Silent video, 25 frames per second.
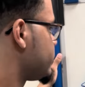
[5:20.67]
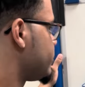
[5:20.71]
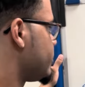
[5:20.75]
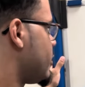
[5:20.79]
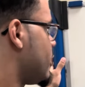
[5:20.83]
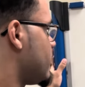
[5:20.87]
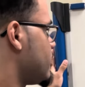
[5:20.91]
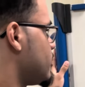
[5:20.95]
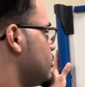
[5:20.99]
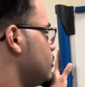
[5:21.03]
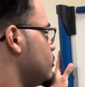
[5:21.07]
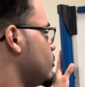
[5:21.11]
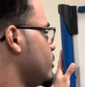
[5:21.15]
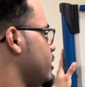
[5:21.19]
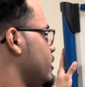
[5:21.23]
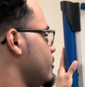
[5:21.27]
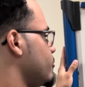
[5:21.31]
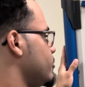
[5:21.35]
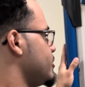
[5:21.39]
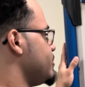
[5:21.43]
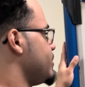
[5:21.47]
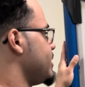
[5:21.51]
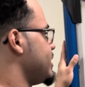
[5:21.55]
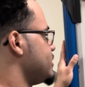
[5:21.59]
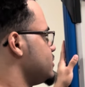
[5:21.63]
model where we
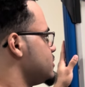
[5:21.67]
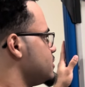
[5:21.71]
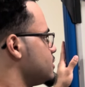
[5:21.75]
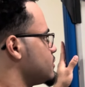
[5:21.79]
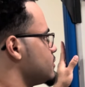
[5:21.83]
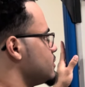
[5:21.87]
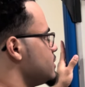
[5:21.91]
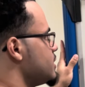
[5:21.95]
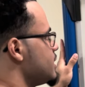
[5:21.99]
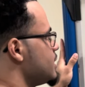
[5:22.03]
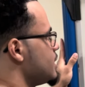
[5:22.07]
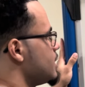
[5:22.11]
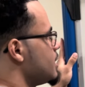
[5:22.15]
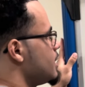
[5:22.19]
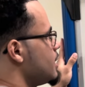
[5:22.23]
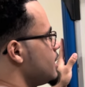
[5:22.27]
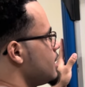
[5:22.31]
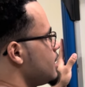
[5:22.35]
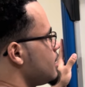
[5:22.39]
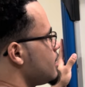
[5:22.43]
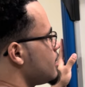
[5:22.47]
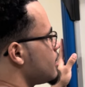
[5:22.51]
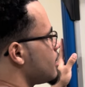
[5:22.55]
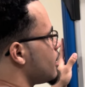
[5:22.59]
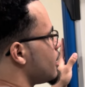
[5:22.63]
basically
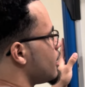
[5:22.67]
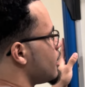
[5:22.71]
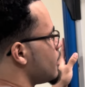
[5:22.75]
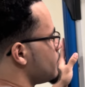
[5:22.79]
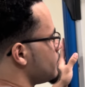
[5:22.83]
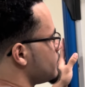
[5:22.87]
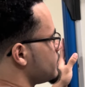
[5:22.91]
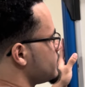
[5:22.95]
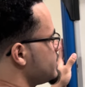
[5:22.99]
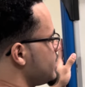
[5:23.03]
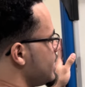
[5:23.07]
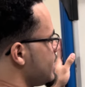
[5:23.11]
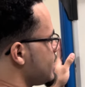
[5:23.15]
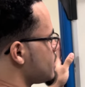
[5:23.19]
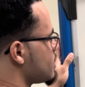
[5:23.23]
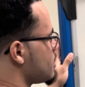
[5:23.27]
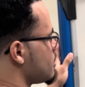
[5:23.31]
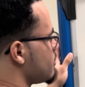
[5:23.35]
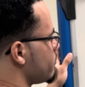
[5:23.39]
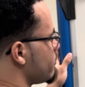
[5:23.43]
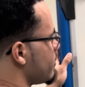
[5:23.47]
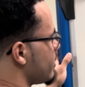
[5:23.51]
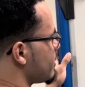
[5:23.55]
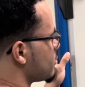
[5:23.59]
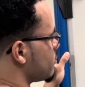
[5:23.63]
take the
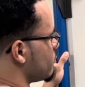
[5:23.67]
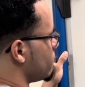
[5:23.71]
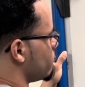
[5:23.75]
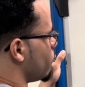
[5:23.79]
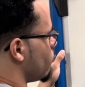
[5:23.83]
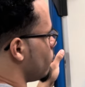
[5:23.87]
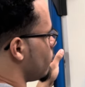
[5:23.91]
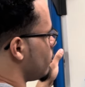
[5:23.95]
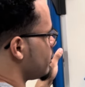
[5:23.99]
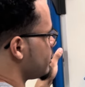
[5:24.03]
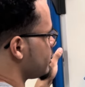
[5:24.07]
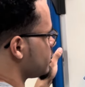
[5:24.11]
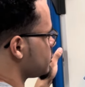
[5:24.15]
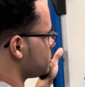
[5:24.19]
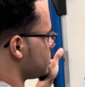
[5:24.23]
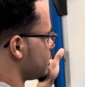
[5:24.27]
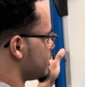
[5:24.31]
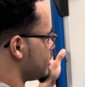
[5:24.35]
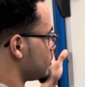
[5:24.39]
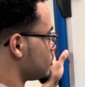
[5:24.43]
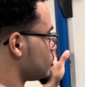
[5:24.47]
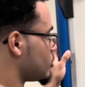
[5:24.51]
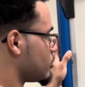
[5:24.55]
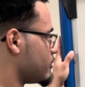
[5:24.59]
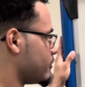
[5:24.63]
effect of one
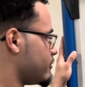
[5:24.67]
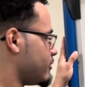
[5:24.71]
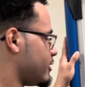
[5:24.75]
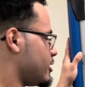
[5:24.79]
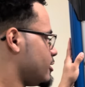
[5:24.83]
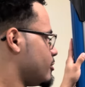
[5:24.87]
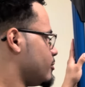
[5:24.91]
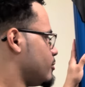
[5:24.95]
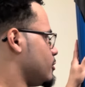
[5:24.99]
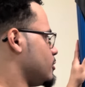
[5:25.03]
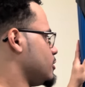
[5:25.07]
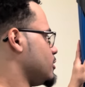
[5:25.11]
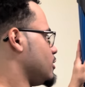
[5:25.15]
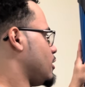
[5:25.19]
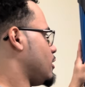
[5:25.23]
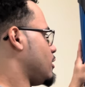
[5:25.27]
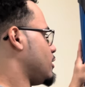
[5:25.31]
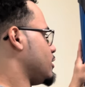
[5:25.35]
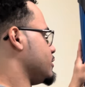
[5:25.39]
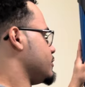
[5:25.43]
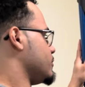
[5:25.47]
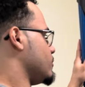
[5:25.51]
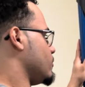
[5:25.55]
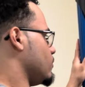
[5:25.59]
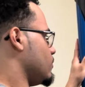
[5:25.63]
explanatory variable
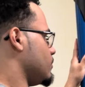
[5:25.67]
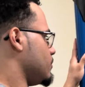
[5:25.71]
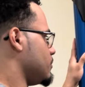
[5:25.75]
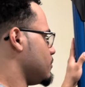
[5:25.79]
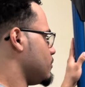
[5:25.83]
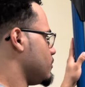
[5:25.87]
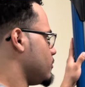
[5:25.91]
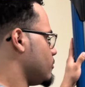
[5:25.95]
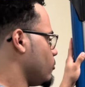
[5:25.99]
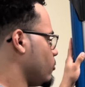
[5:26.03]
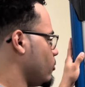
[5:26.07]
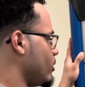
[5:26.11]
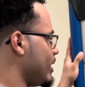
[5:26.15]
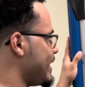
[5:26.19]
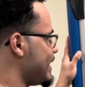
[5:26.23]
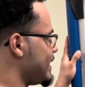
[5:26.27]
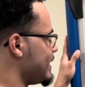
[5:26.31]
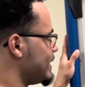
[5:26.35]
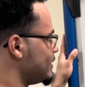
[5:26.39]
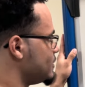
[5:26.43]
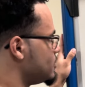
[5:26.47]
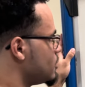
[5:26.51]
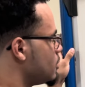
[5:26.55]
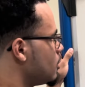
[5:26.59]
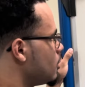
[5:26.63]
on
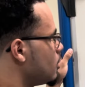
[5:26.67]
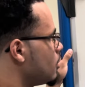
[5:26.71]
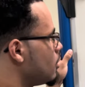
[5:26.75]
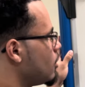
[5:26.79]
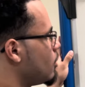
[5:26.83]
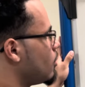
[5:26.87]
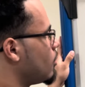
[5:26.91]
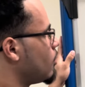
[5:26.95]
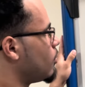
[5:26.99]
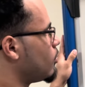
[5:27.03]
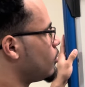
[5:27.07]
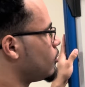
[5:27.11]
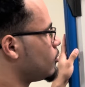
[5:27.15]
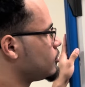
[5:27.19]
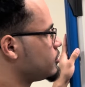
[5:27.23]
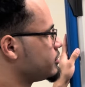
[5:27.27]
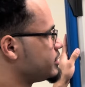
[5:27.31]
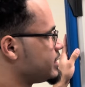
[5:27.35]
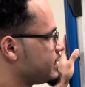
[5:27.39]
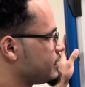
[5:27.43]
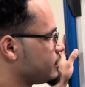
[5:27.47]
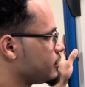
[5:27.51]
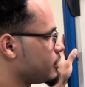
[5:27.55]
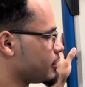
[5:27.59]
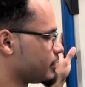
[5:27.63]
wage,
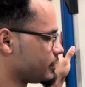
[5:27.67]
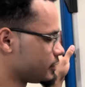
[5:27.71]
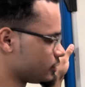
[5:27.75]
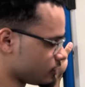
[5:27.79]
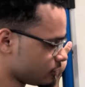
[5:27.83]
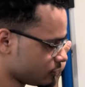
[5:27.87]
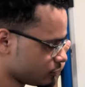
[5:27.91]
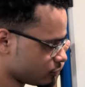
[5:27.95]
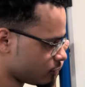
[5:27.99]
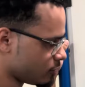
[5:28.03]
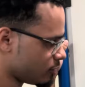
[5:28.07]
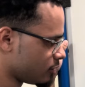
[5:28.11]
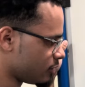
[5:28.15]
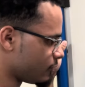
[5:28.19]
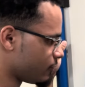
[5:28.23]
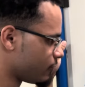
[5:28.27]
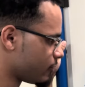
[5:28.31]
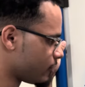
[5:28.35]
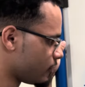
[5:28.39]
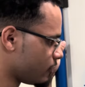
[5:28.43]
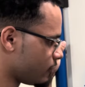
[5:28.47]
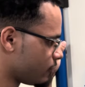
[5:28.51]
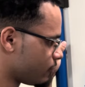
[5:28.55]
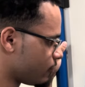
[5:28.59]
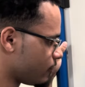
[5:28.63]
holding or controlling
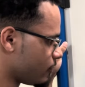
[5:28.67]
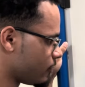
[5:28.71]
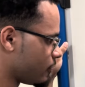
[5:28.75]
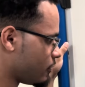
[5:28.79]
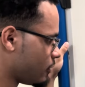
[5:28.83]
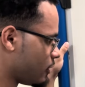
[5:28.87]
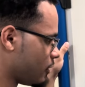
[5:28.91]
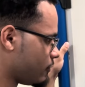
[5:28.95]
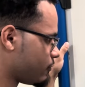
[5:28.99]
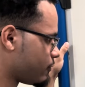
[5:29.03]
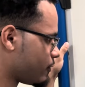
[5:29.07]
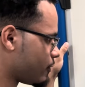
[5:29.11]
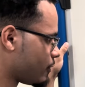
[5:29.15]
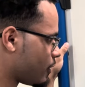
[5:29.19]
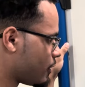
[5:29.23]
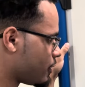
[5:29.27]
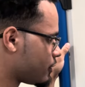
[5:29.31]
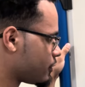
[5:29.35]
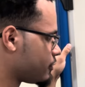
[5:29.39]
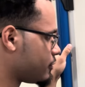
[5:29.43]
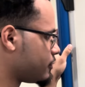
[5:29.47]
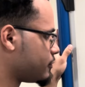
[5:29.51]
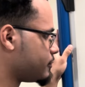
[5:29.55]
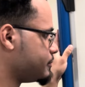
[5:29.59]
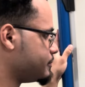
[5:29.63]
for
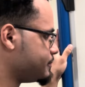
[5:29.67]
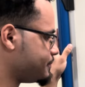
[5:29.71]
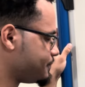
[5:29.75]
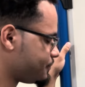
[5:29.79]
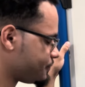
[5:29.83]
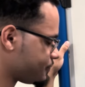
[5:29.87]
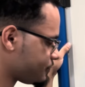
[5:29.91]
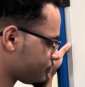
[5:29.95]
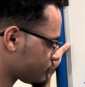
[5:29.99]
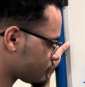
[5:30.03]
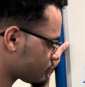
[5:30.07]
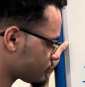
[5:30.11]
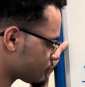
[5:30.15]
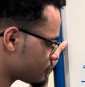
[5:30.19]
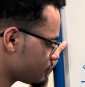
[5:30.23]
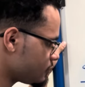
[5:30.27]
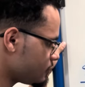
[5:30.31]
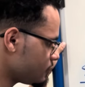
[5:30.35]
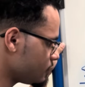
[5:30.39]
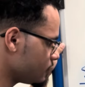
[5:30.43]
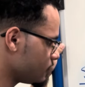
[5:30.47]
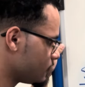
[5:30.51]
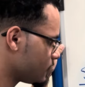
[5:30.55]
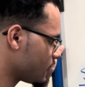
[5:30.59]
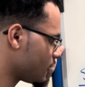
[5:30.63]
other
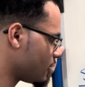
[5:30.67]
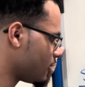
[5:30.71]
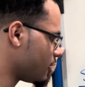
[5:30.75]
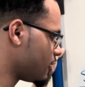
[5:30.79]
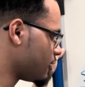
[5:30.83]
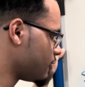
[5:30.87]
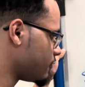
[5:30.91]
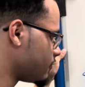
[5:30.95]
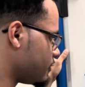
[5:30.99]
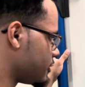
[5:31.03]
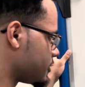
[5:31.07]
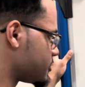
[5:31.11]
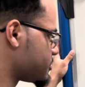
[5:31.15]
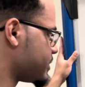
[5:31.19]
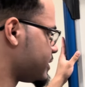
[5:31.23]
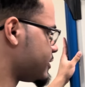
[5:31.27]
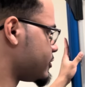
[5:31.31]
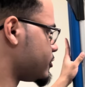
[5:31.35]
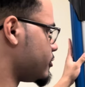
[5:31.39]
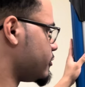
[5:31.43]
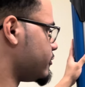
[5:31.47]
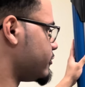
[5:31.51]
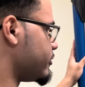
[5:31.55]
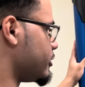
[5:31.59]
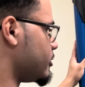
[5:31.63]

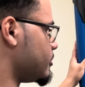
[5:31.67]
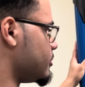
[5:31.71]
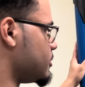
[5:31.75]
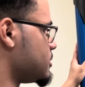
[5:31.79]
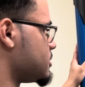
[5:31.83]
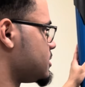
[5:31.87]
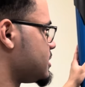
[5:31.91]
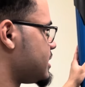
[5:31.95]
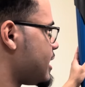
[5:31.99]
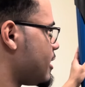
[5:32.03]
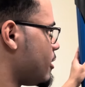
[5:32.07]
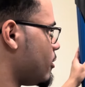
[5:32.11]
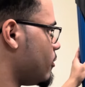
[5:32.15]
explanatory variables. Now,